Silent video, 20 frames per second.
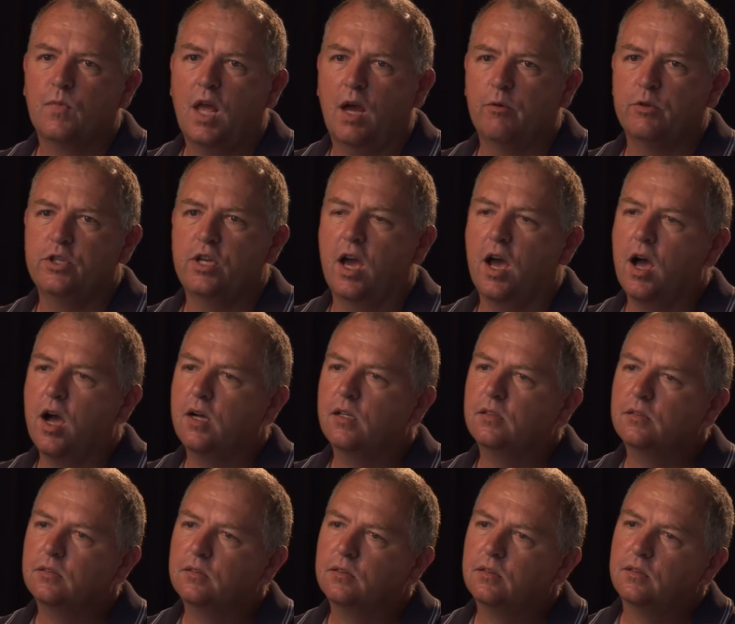was
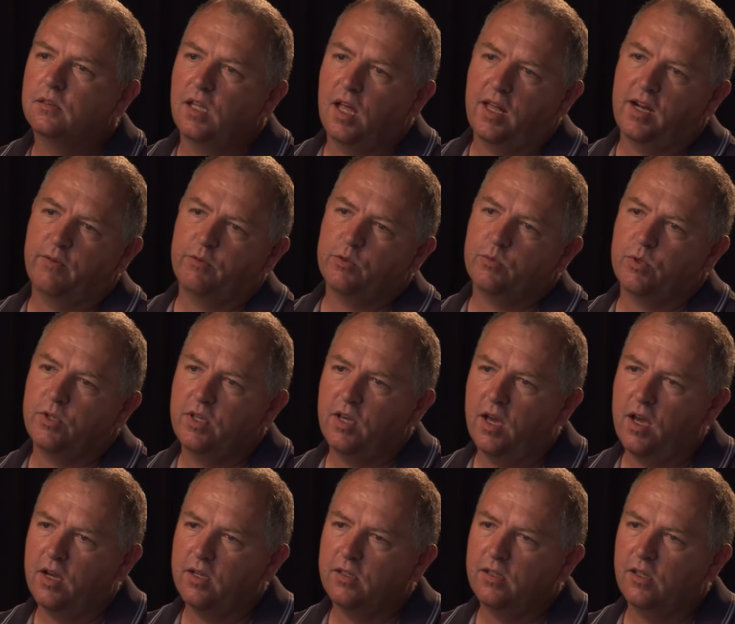young. A lot of us were
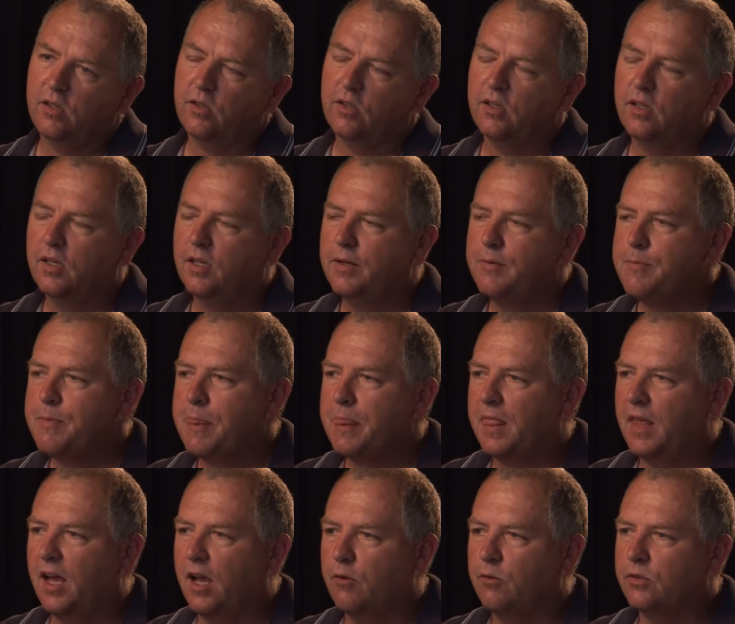young. You know,
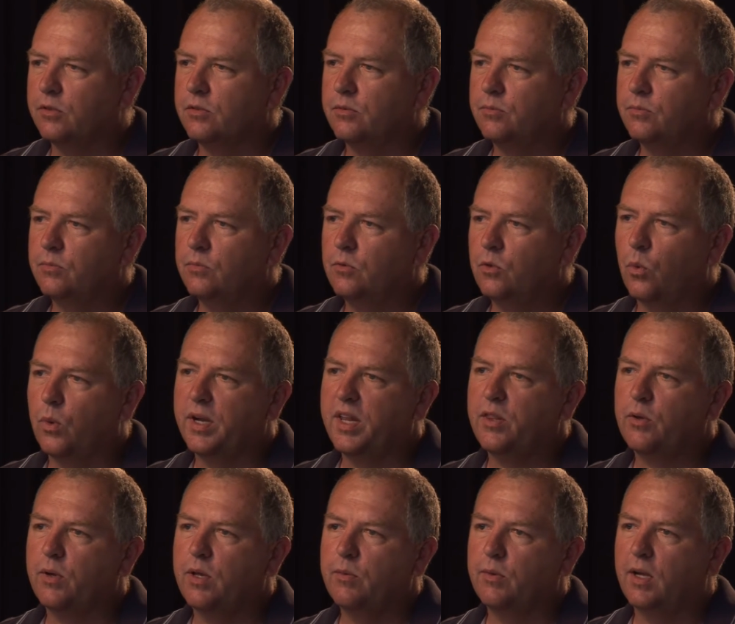I was
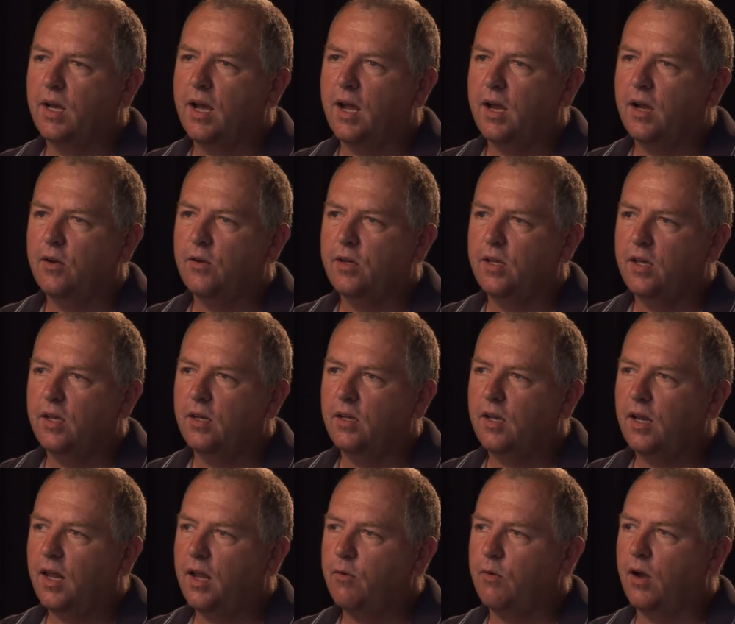23 when I hired in.
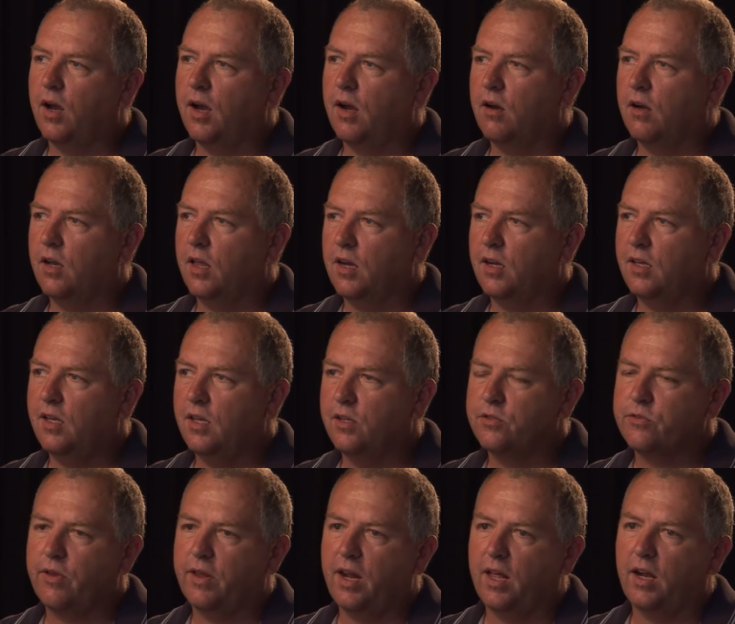They were hiring a lot of kids
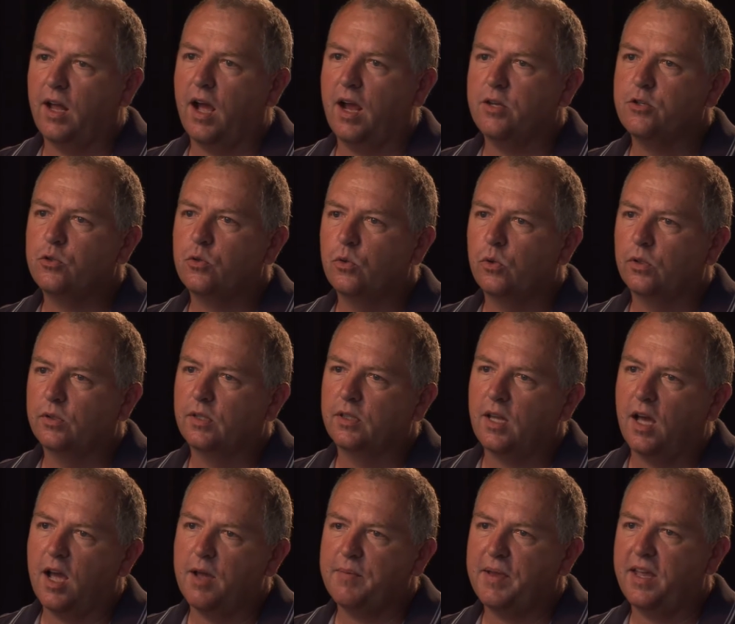straight out of high school at the
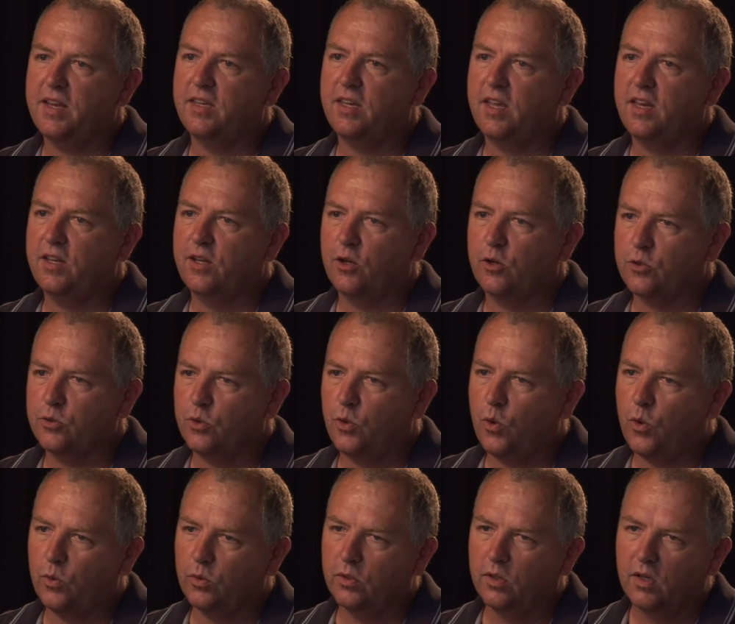time, 18 years
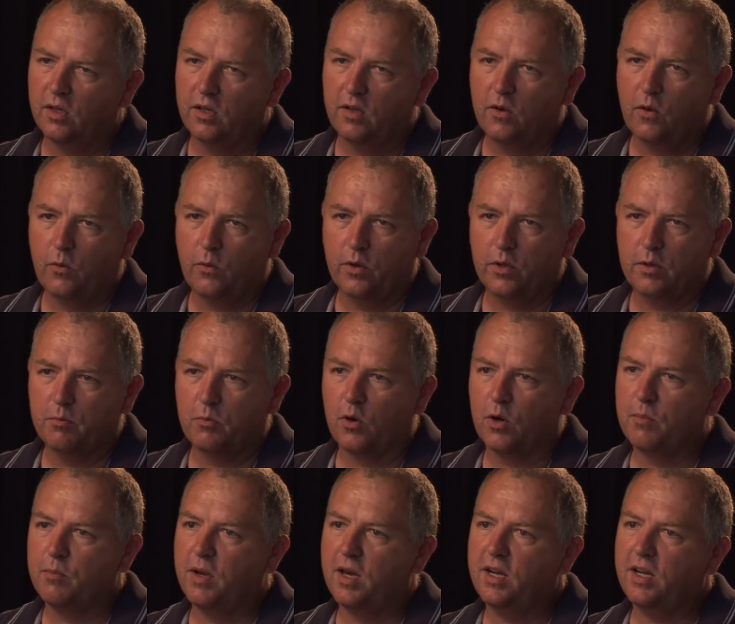old, with more
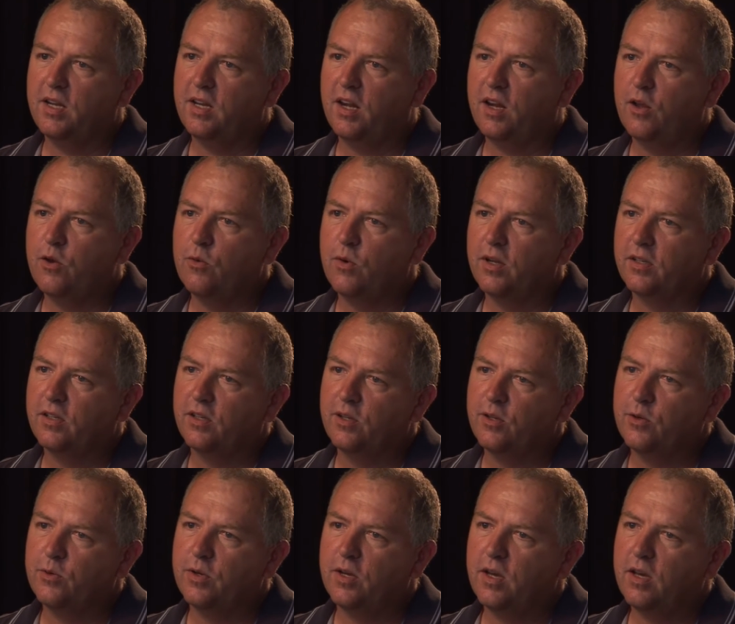money than they knew what to
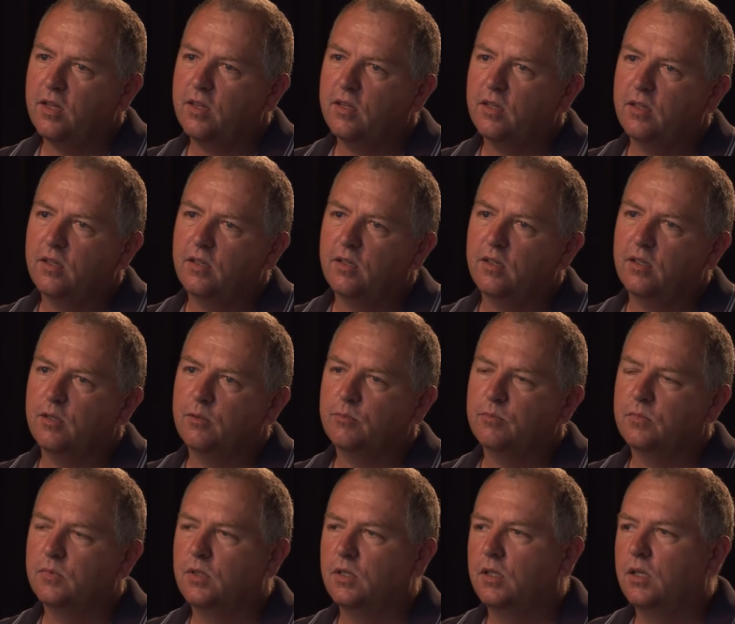do with. A
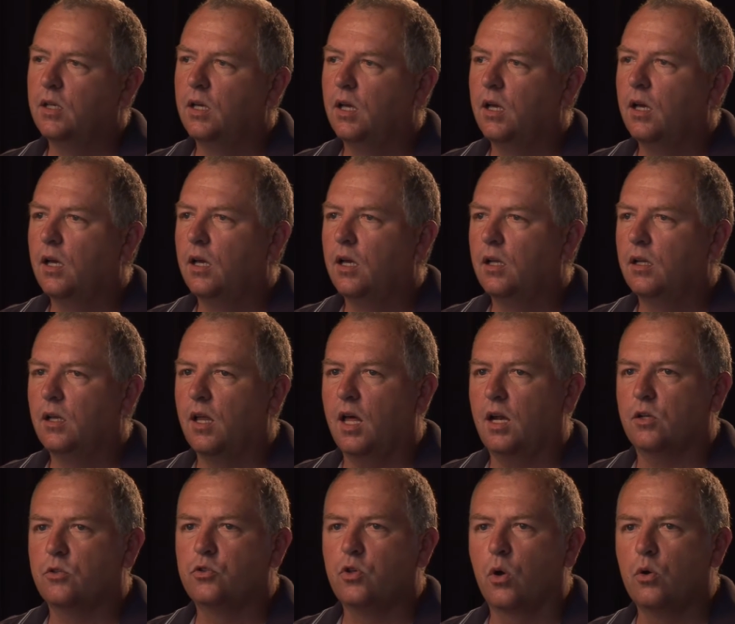lot
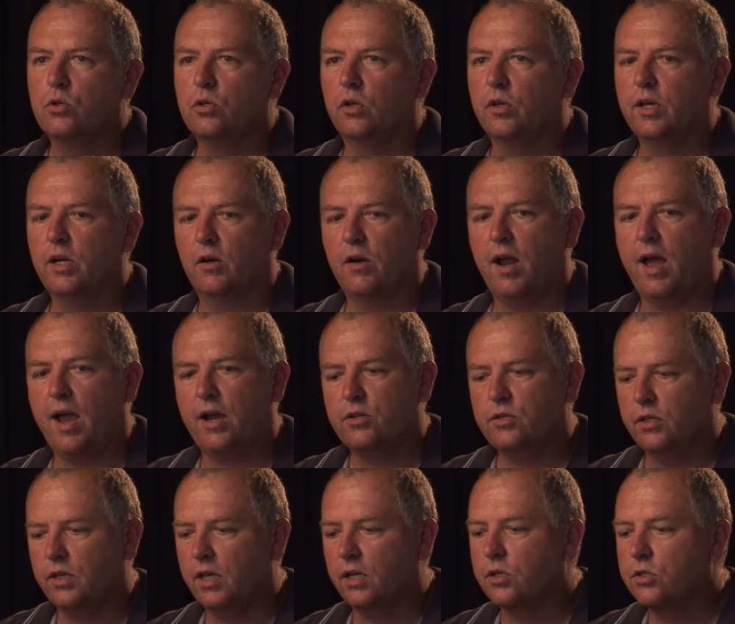of social
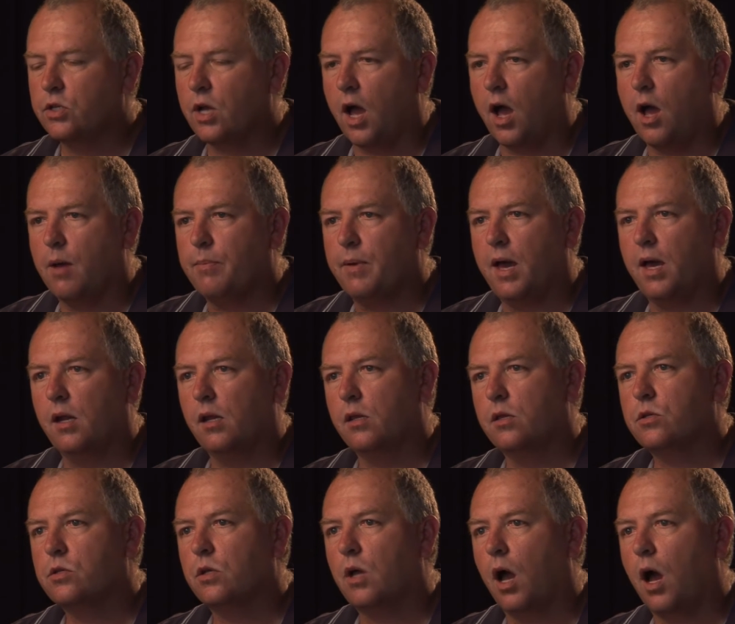interaction in the shop, out of the
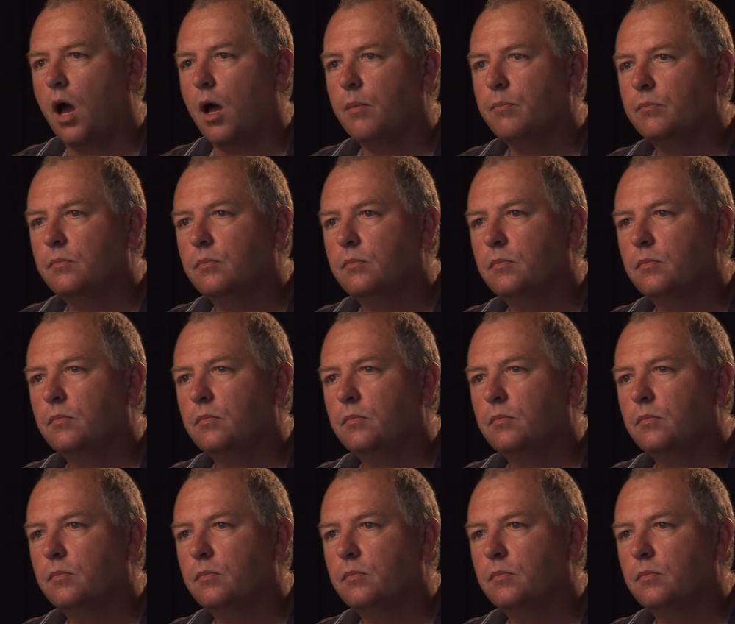shop.